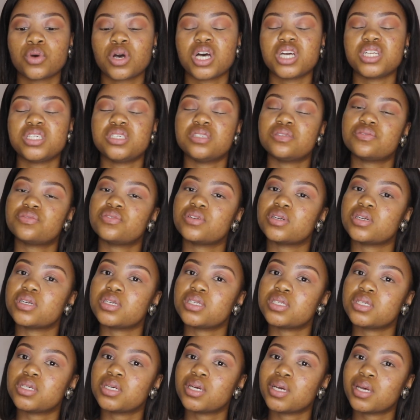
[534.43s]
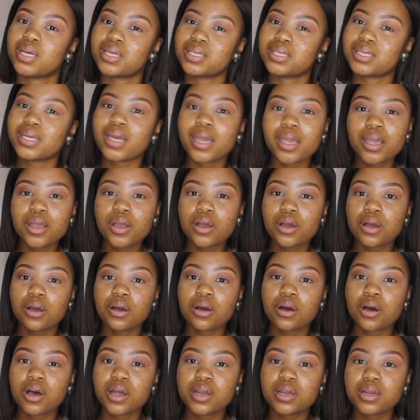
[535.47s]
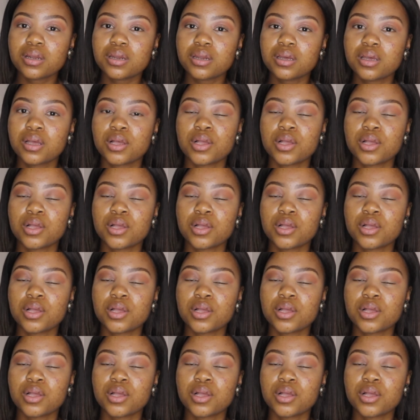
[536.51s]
a different take on it,